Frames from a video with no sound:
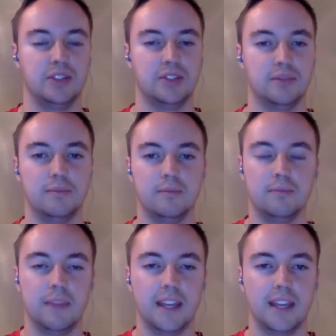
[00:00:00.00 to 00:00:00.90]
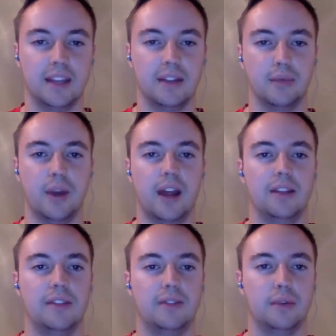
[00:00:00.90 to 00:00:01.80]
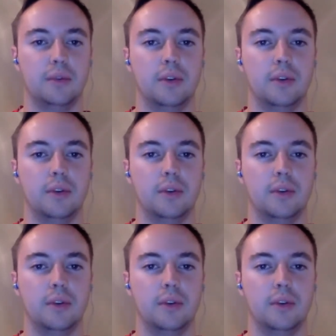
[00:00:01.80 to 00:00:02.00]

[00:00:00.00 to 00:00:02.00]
just making his rise so